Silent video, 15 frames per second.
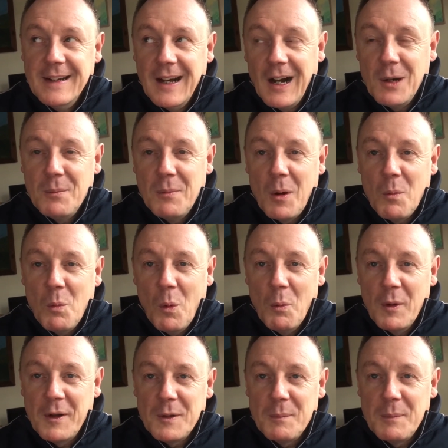And what
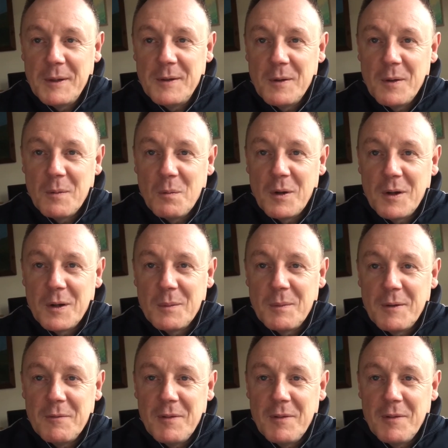we're going to be doing, we're going to be